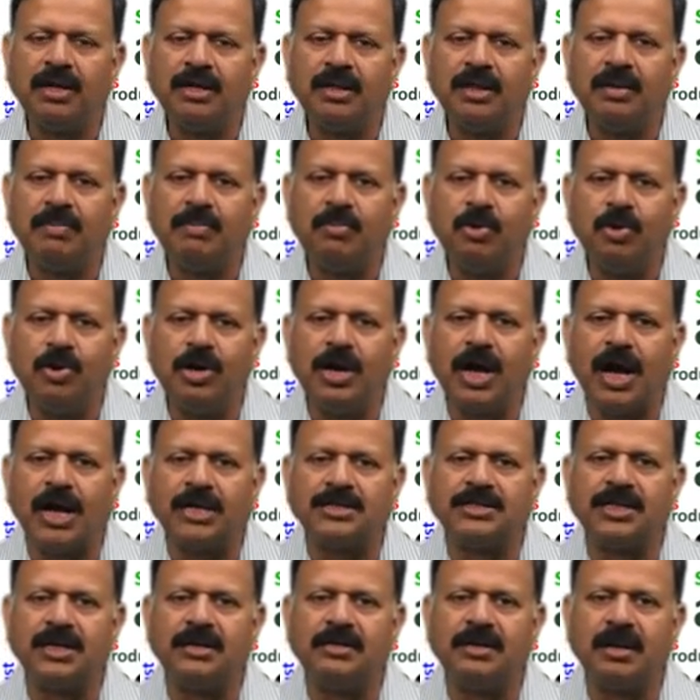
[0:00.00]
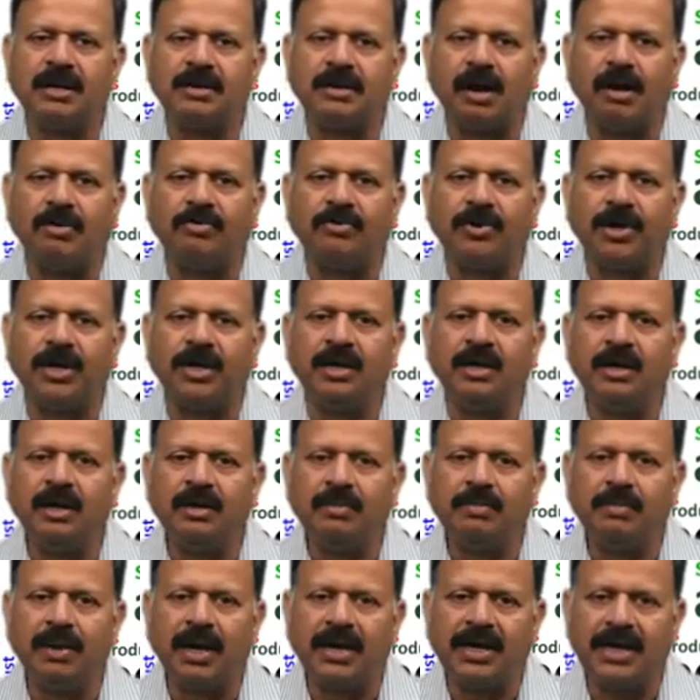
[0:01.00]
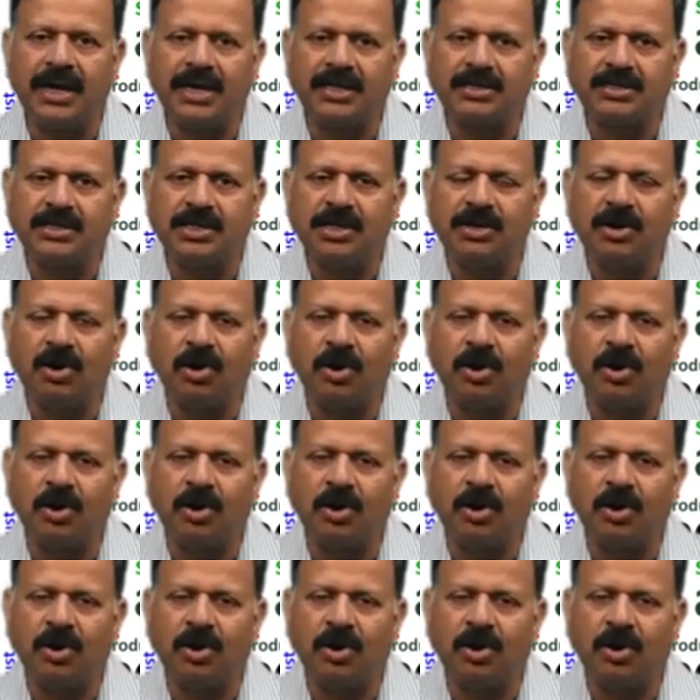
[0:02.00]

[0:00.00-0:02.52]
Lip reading: The Mundas and Their Country by S.C.